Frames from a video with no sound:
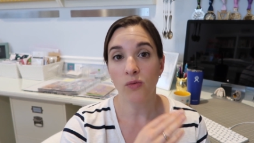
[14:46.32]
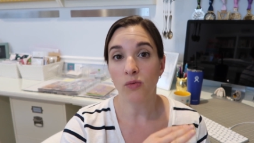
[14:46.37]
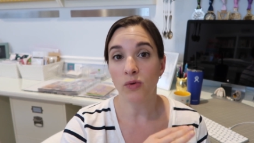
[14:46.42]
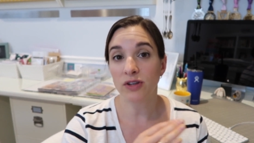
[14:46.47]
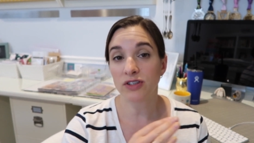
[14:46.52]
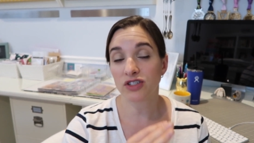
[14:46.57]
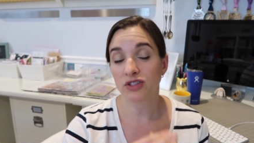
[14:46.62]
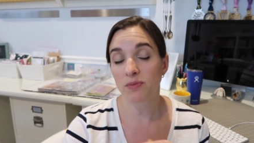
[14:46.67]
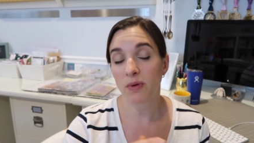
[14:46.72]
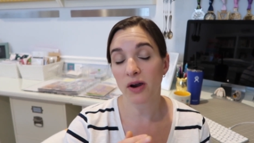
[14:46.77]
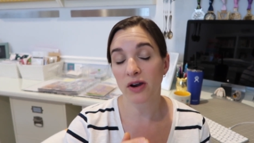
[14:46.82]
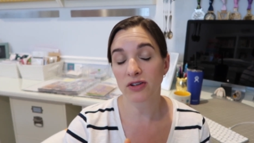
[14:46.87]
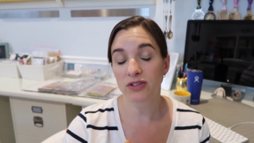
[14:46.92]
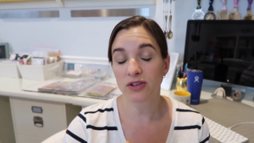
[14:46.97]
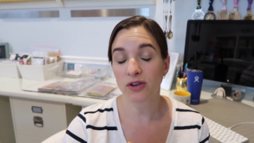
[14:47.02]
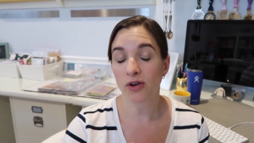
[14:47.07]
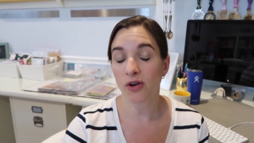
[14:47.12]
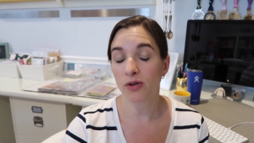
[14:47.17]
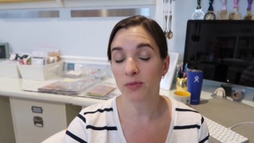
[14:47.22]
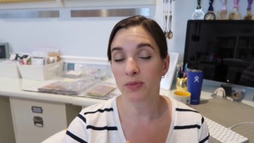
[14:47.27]
which
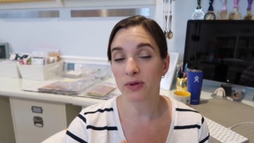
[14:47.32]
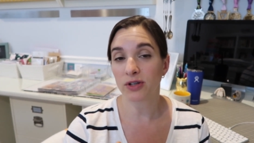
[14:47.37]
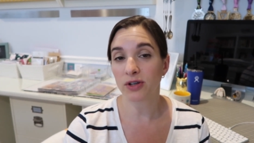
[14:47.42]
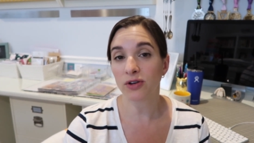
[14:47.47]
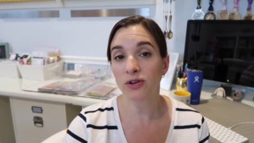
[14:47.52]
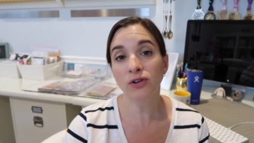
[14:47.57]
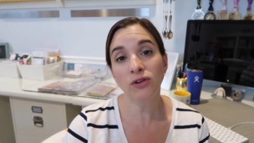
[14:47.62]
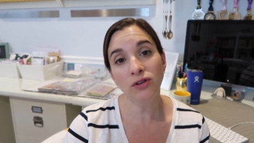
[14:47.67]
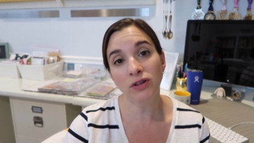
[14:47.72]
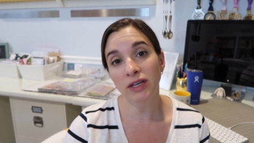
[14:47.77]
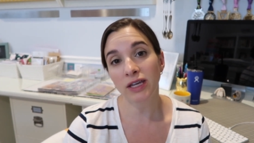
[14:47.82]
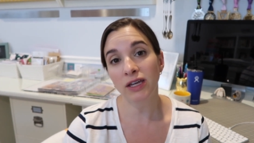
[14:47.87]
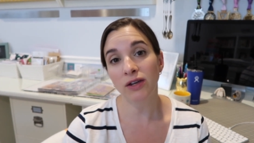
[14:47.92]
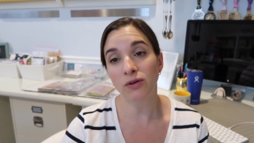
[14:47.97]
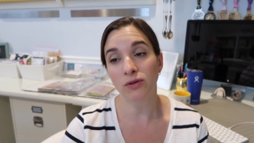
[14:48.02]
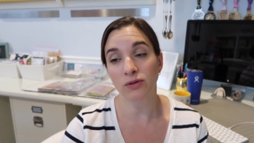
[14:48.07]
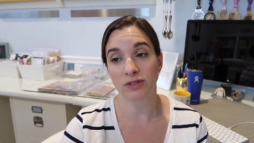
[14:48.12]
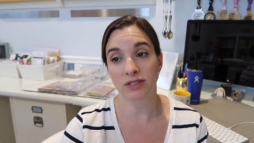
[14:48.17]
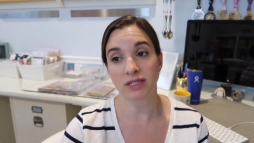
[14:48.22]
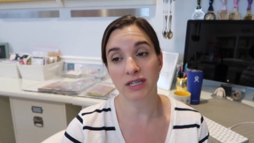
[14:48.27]
parks are open
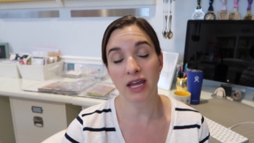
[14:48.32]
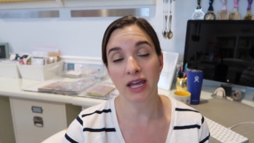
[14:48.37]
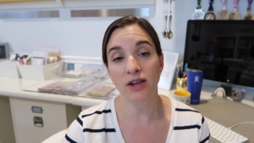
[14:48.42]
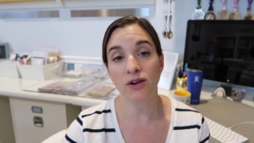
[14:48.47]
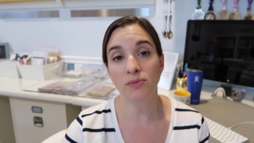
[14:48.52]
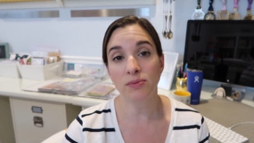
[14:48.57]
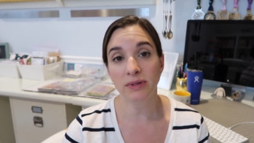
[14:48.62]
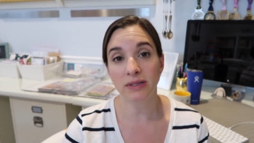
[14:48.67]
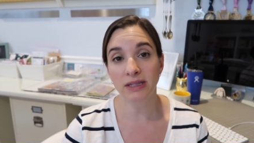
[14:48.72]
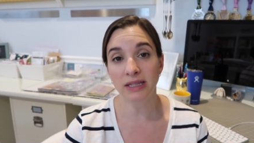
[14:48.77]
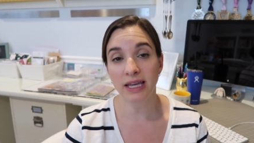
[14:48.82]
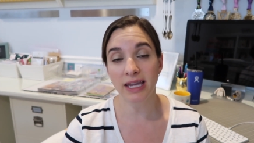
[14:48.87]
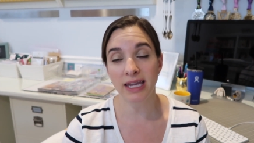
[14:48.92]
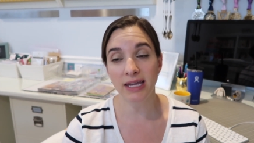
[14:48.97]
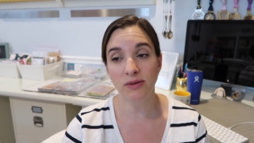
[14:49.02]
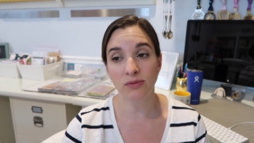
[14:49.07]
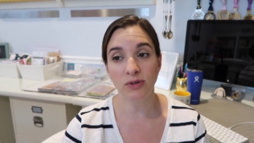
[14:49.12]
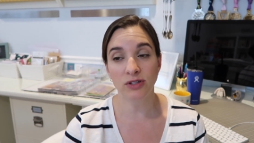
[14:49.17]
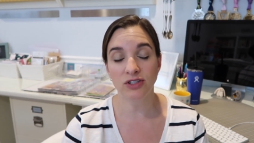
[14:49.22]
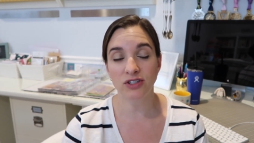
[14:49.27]
early or stay open
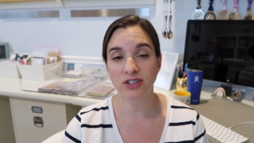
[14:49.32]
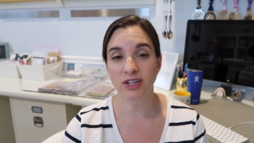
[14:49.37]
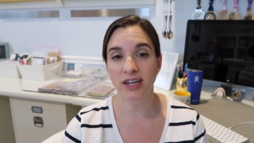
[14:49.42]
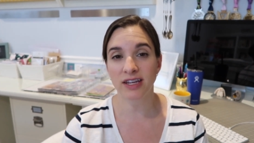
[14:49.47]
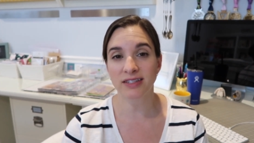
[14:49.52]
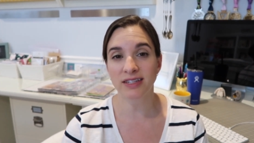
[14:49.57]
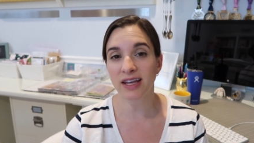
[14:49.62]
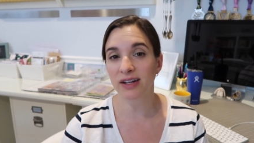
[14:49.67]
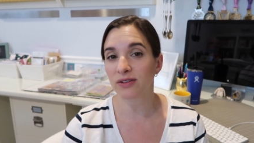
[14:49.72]
late, which days.